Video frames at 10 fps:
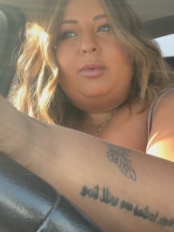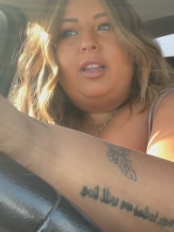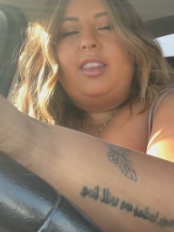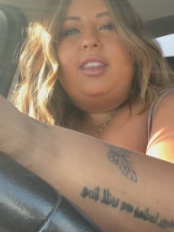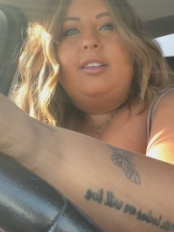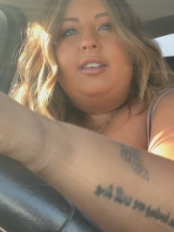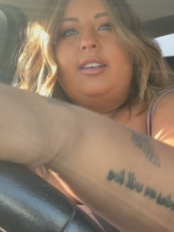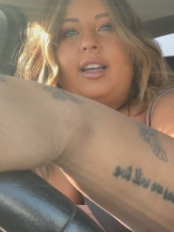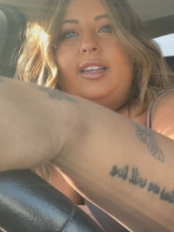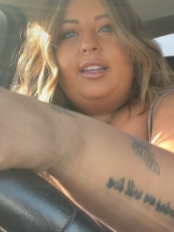with
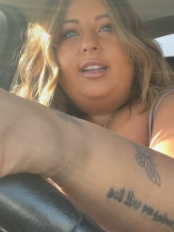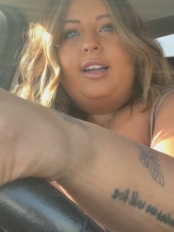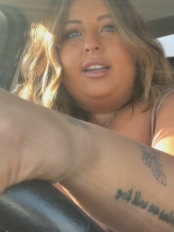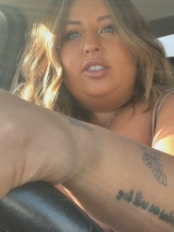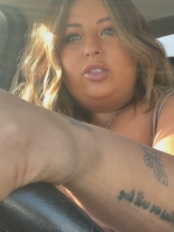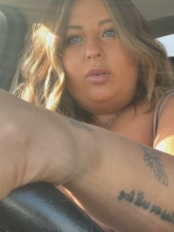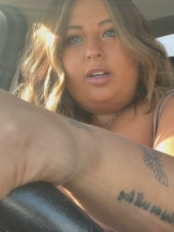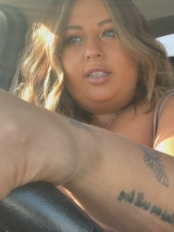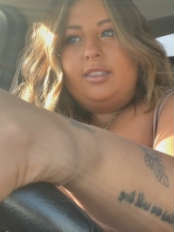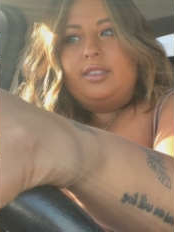Nike
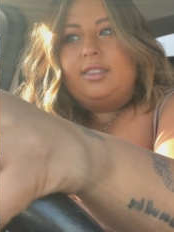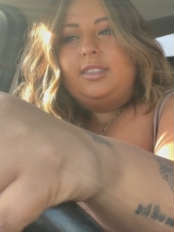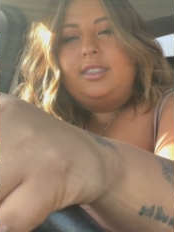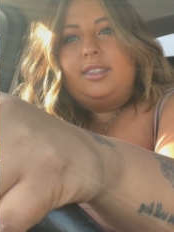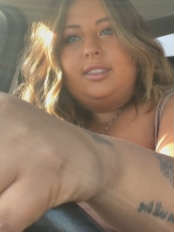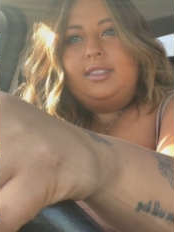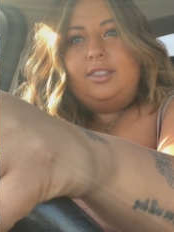Jordans,